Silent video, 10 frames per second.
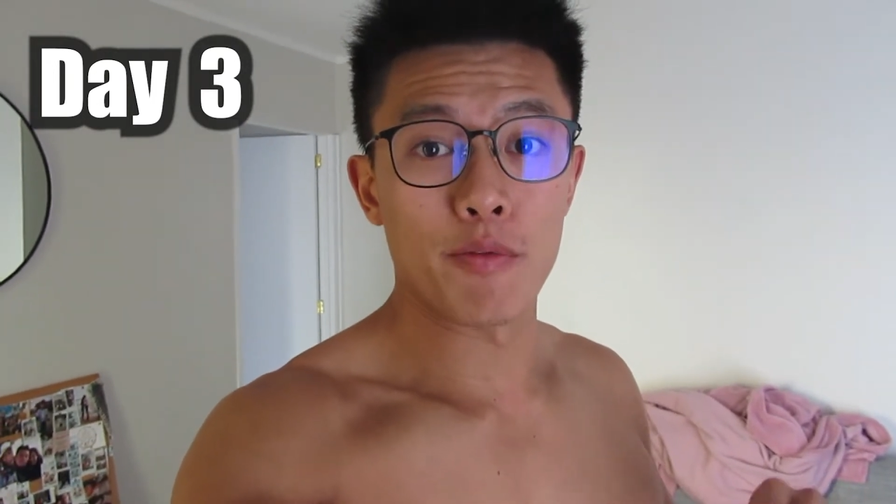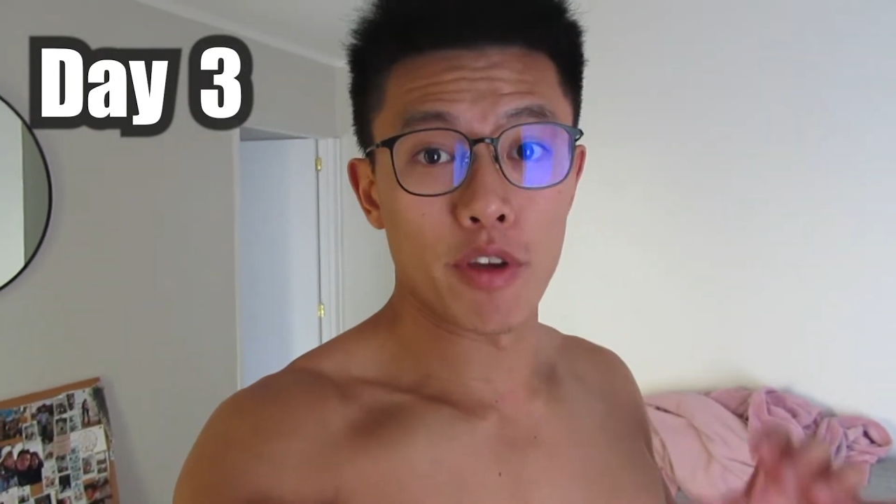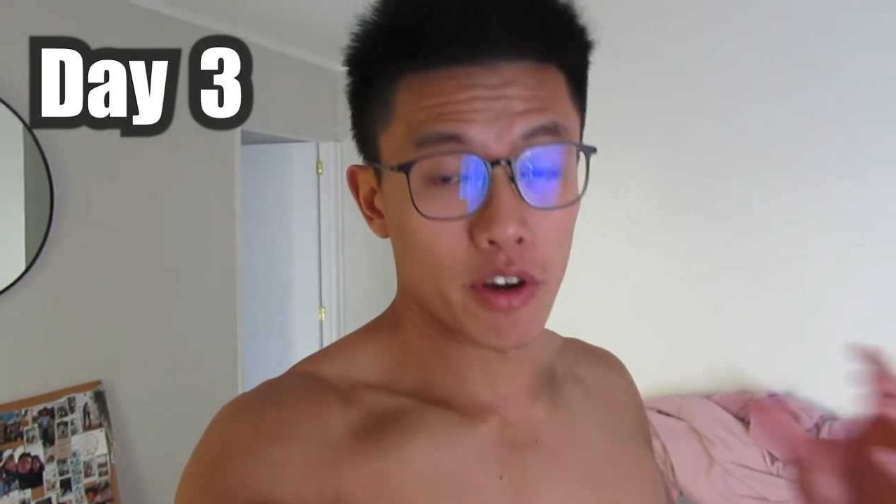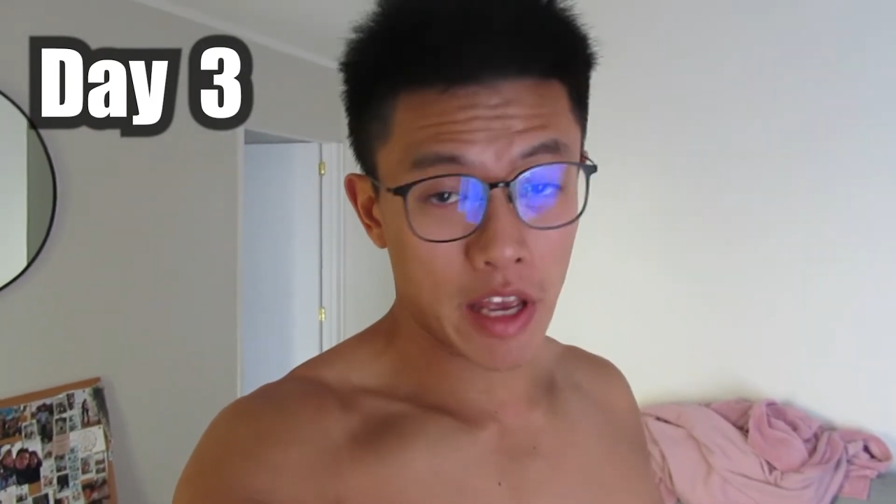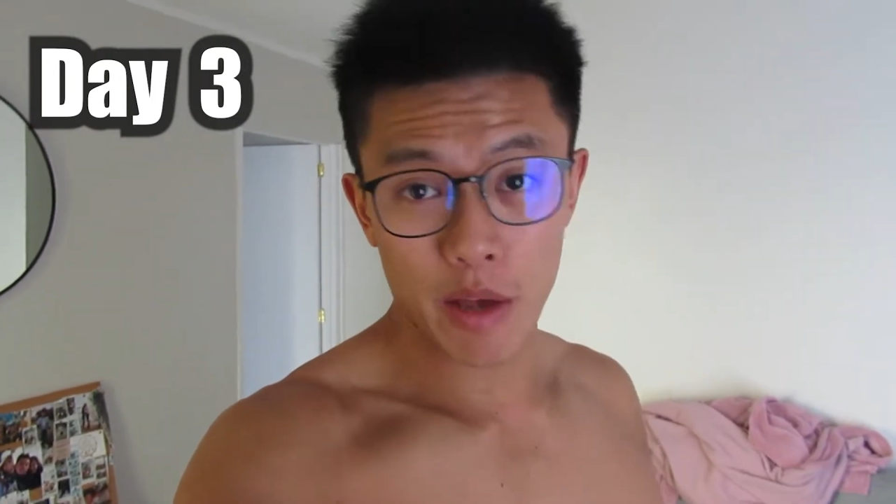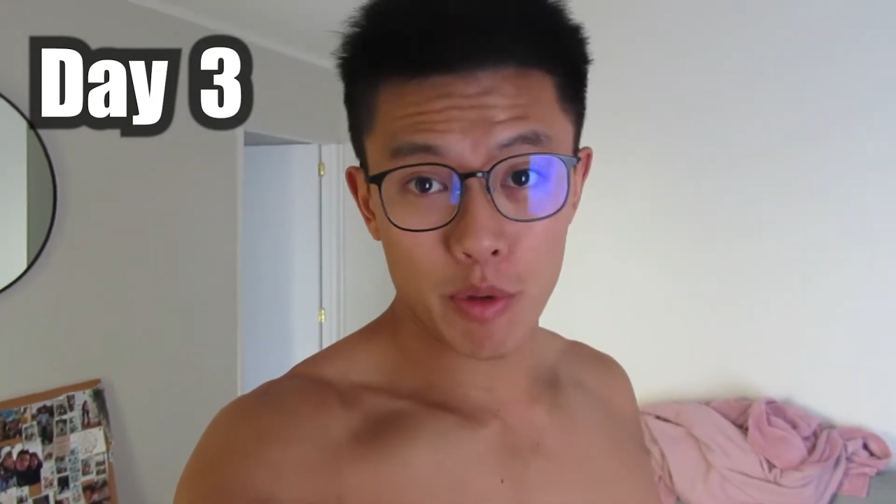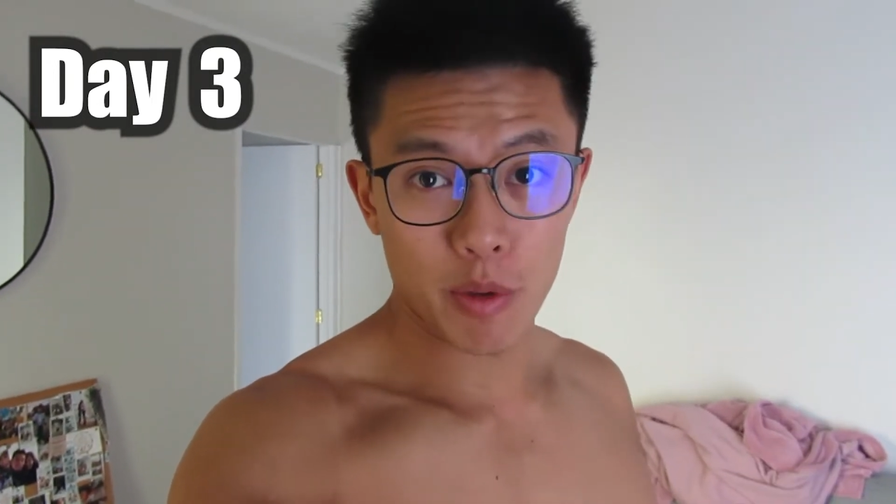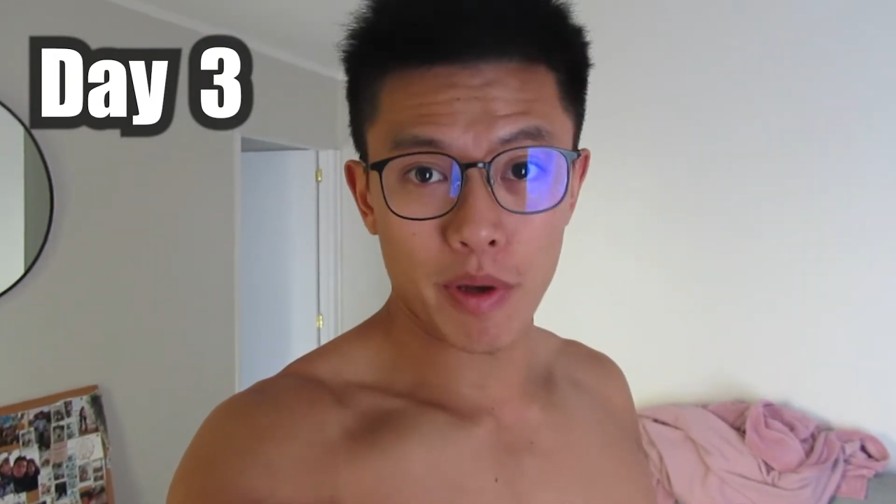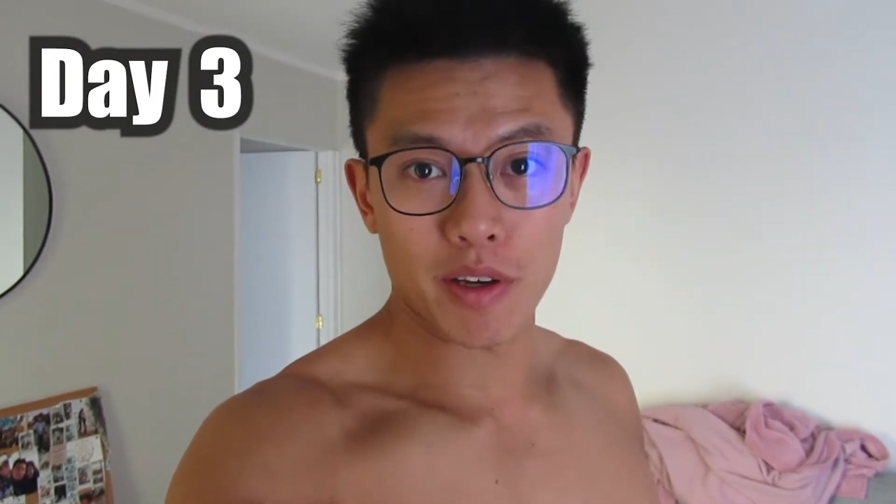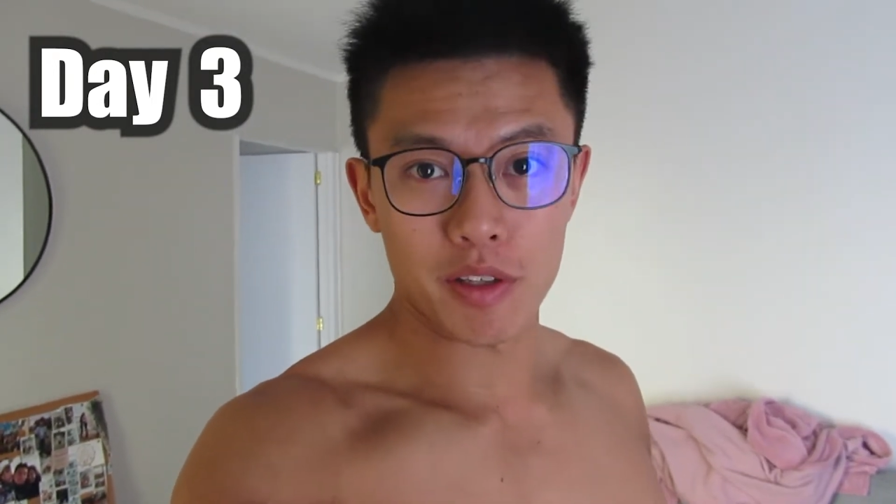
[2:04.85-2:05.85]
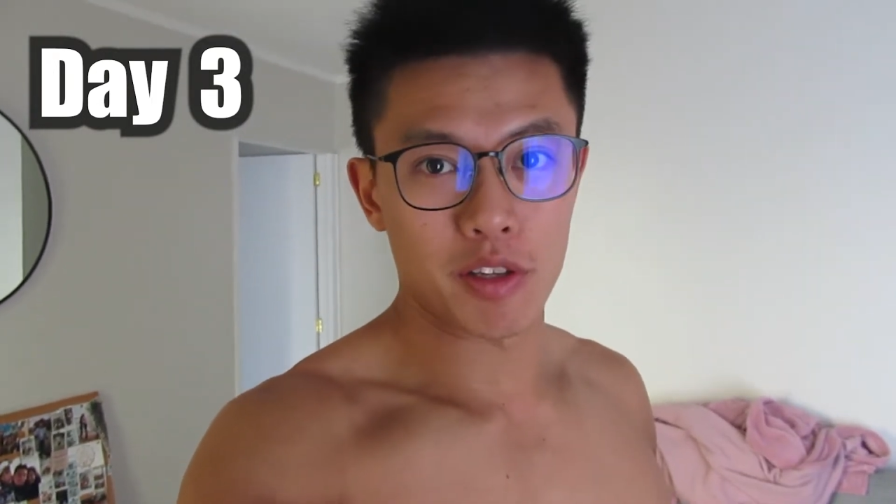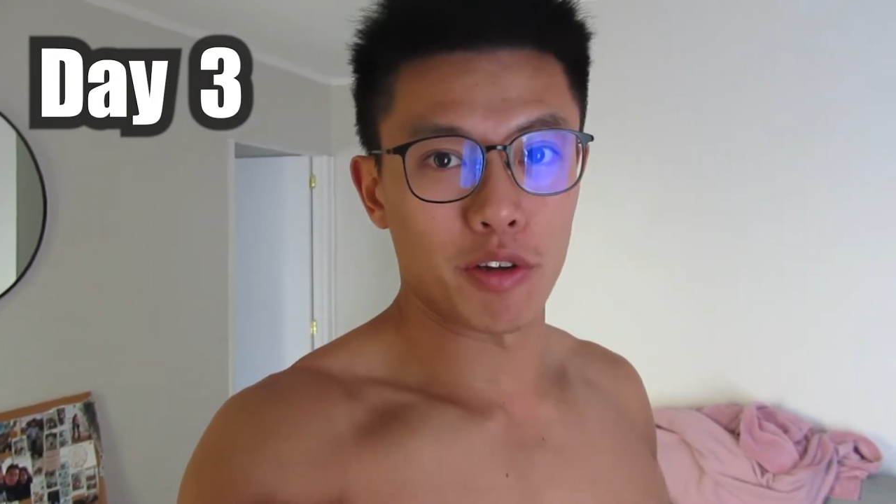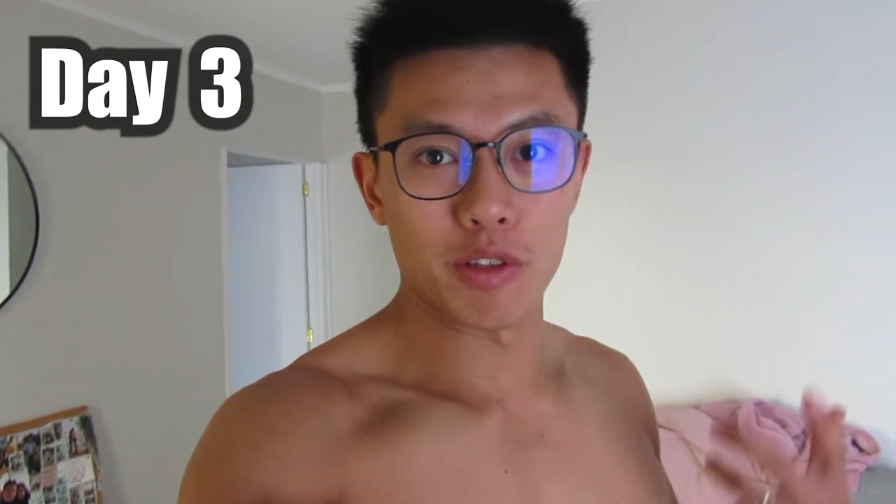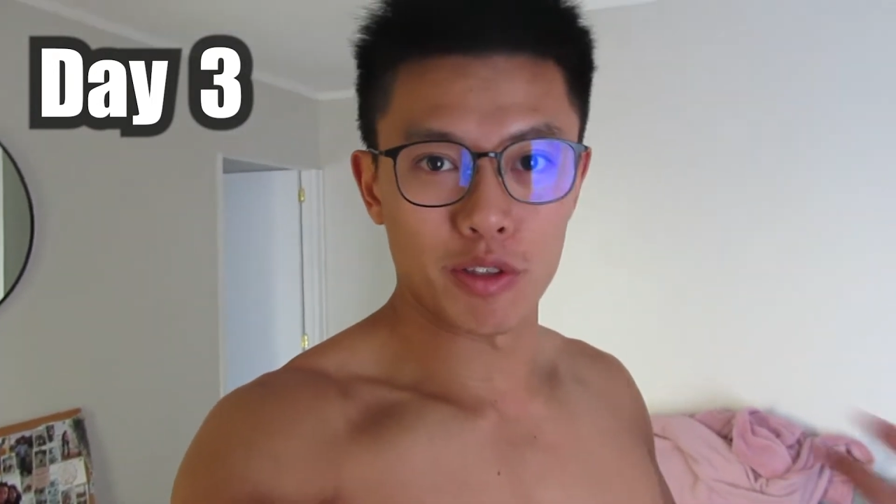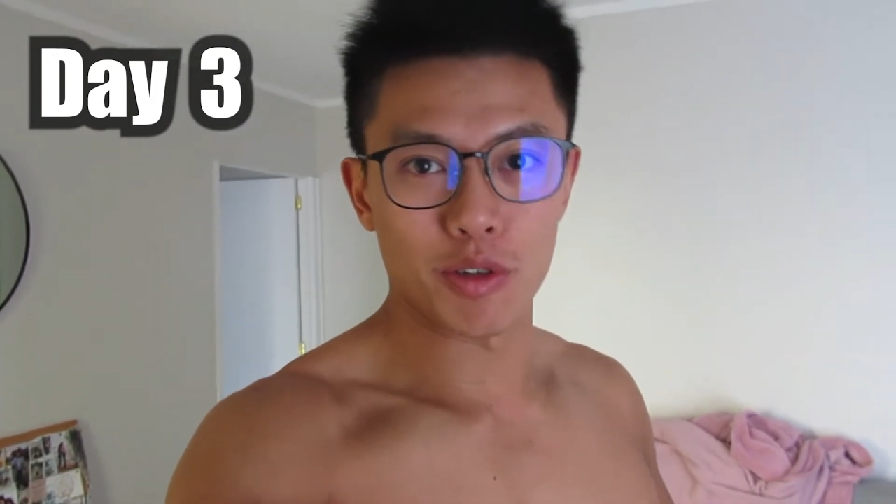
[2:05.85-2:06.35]
very happy about because it
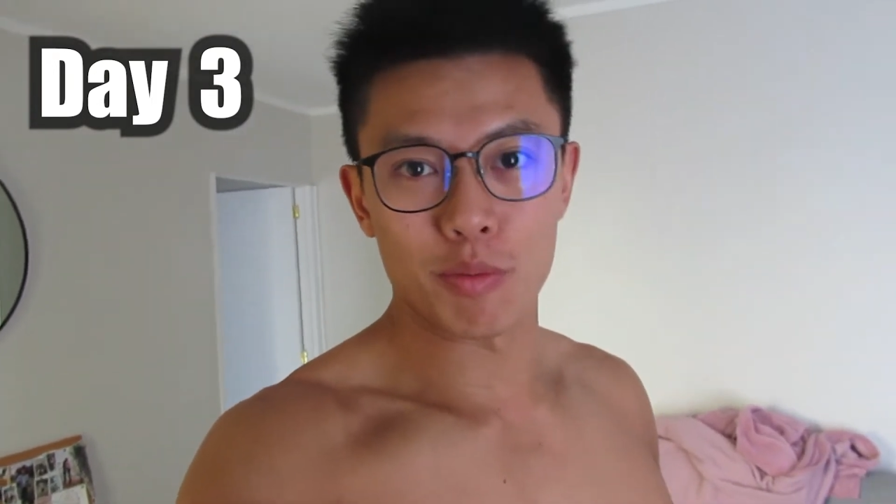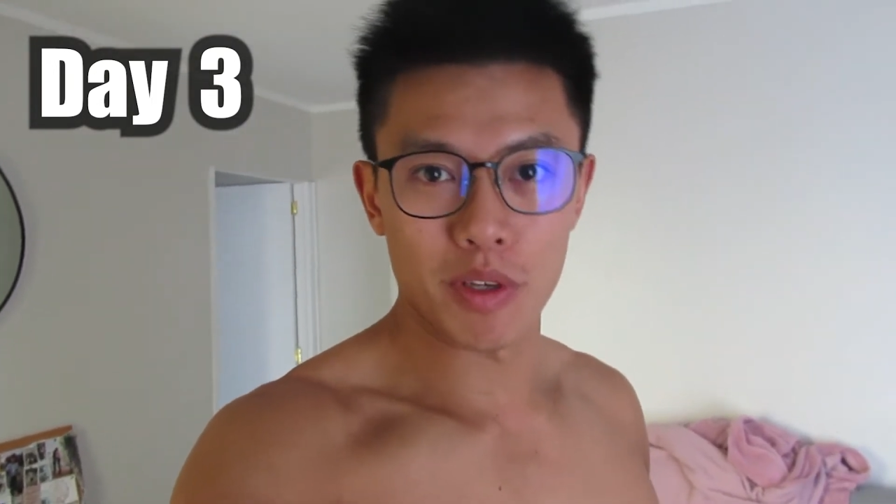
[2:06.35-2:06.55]
only took